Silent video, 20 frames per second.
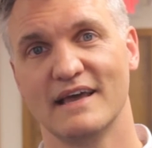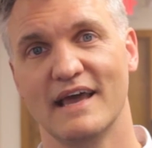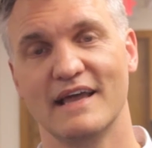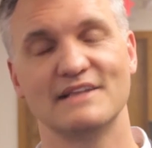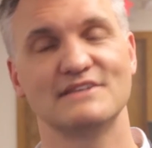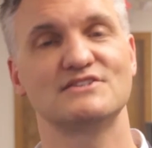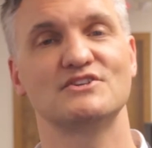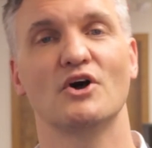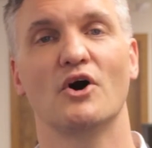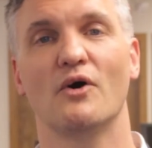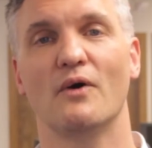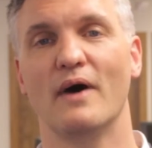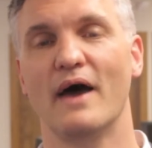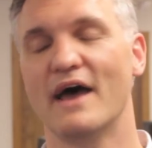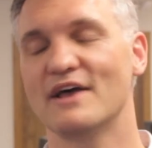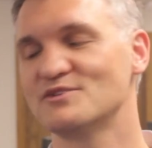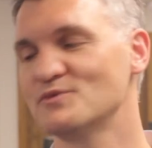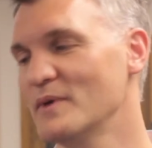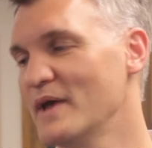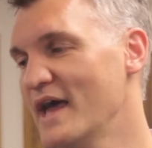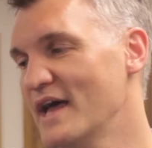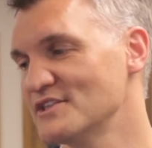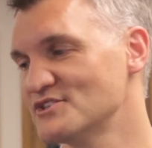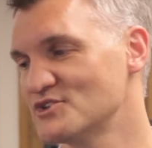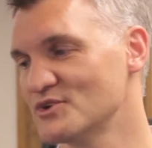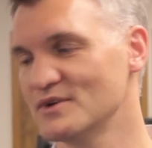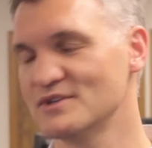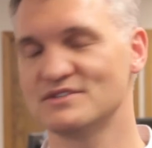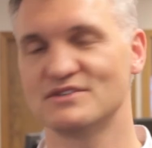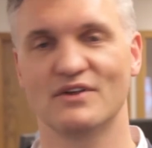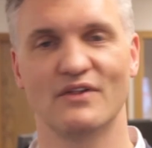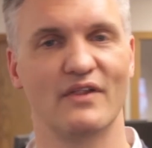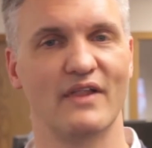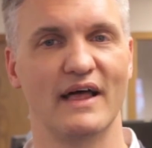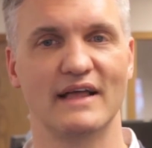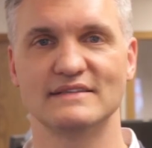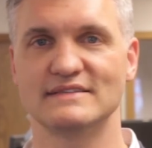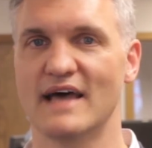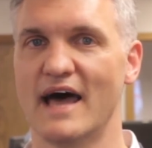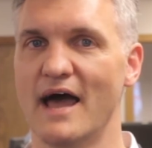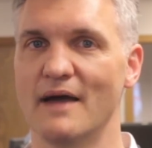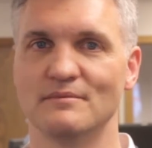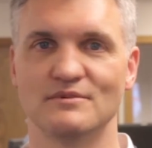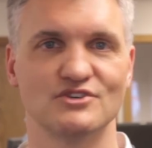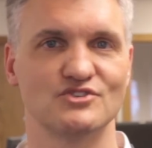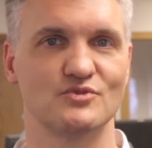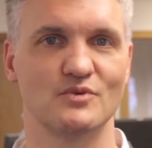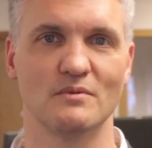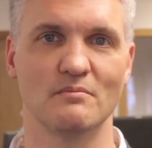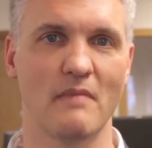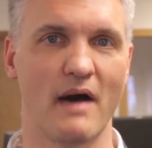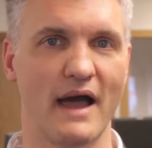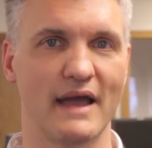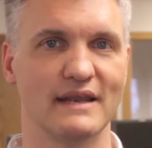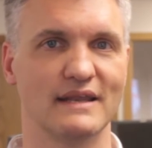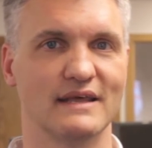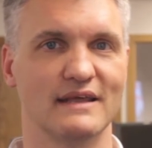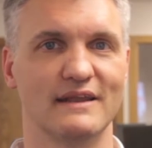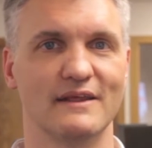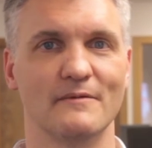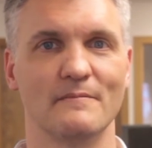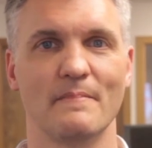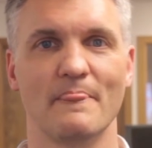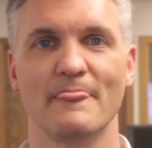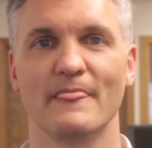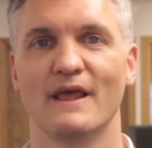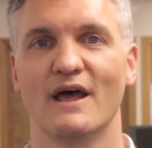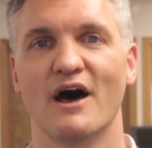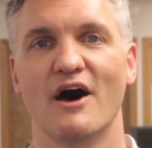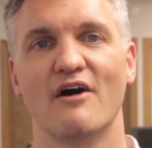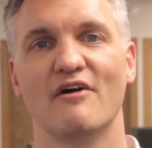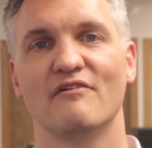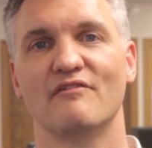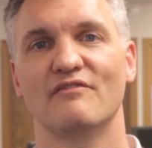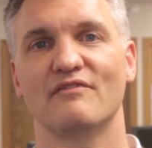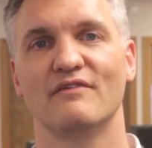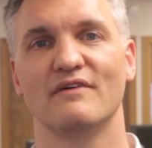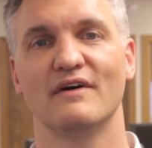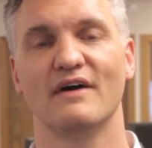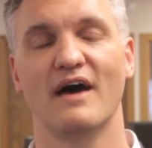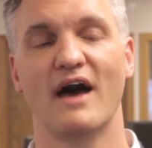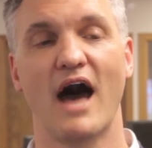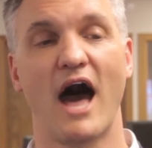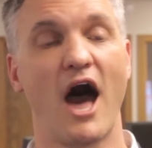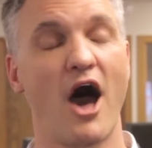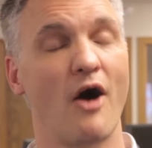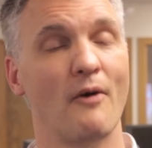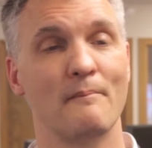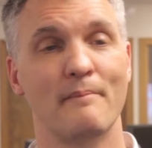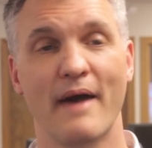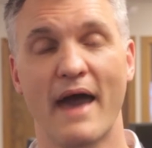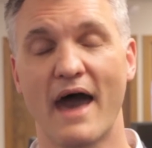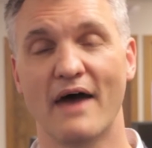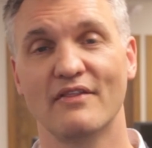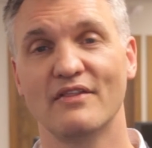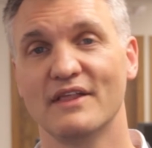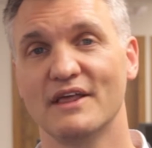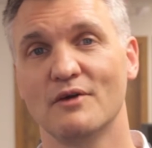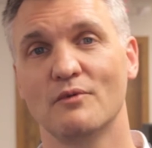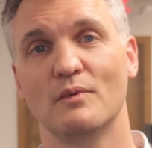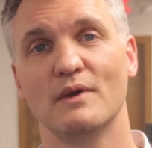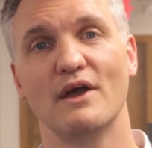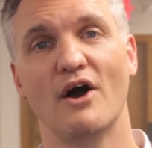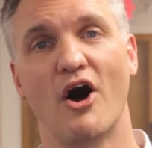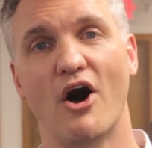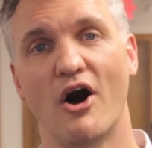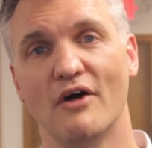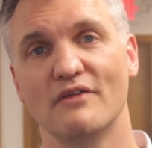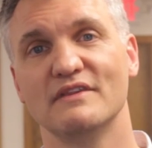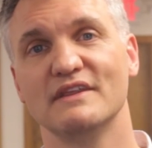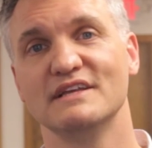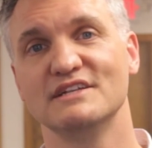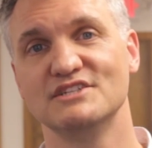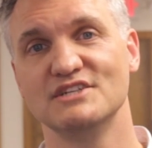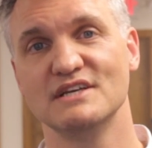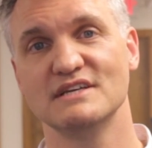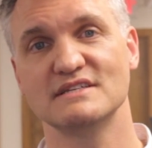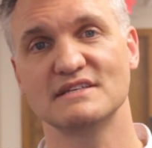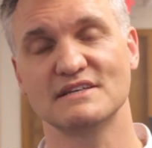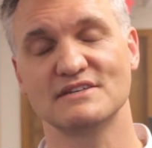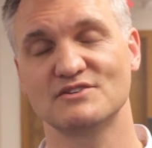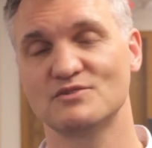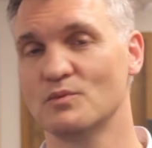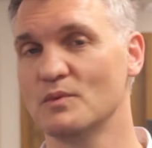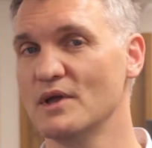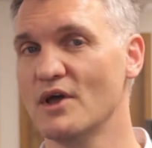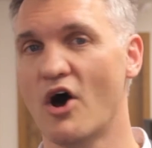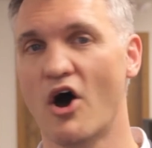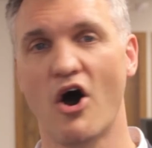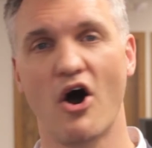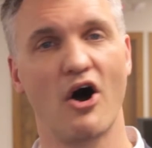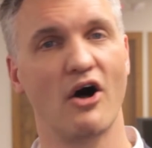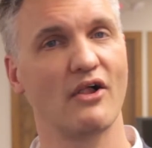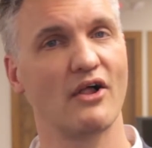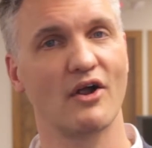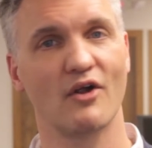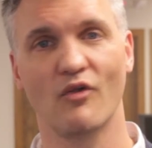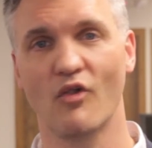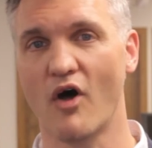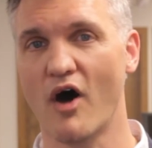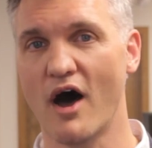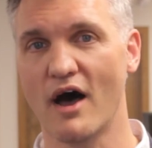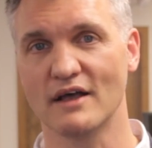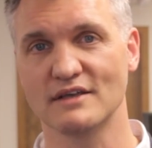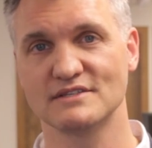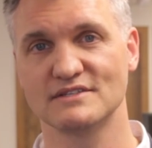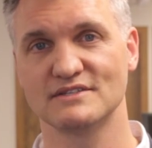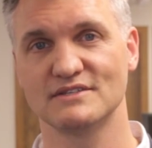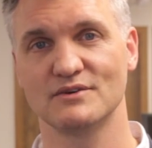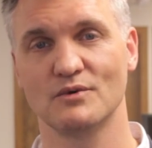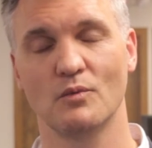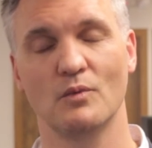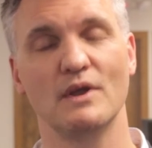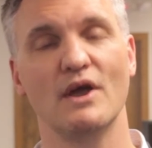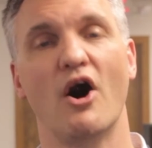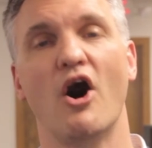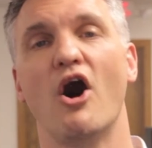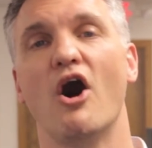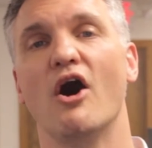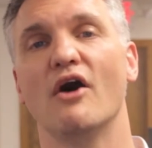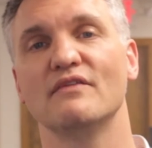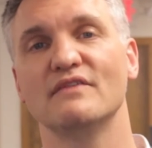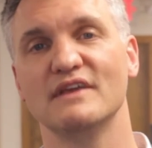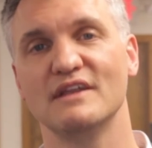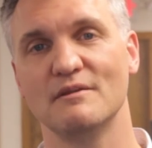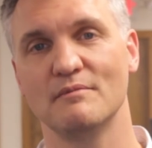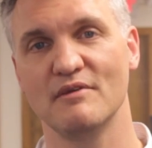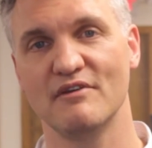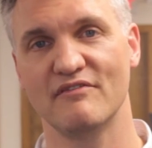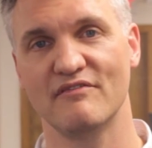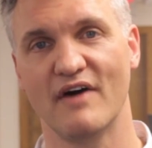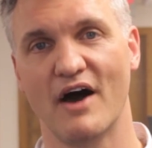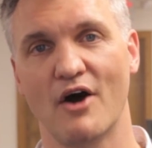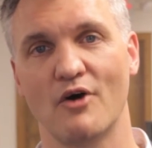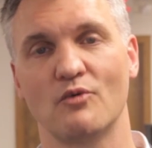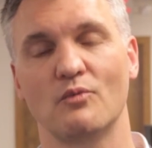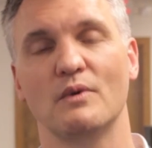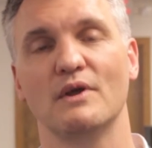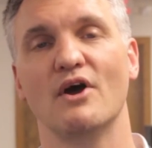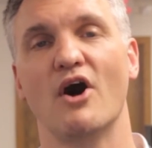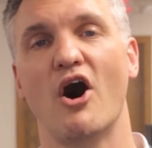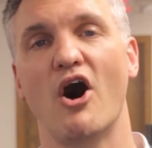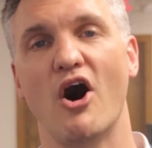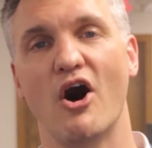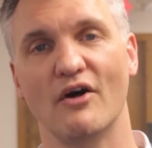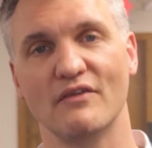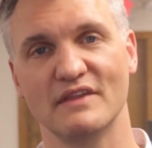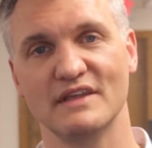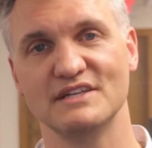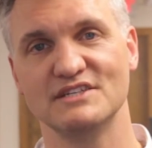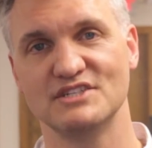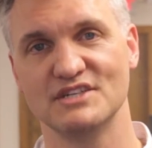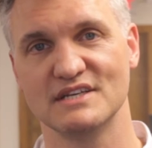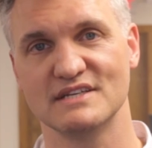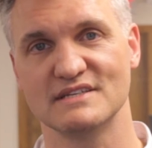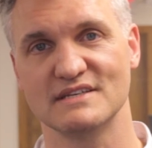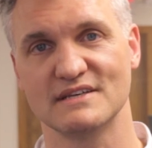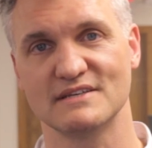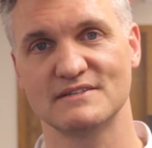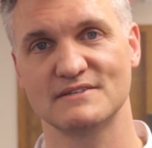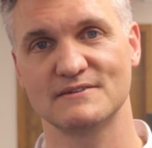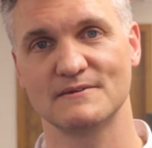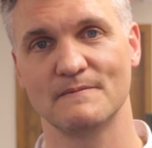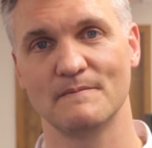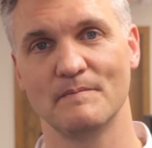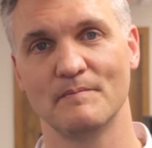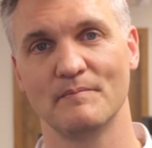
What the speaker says: And so as we enter into Lent, I'm just reminded of how badly we all need Jesus. We all are lost. We all need to be found. We all need Jesus.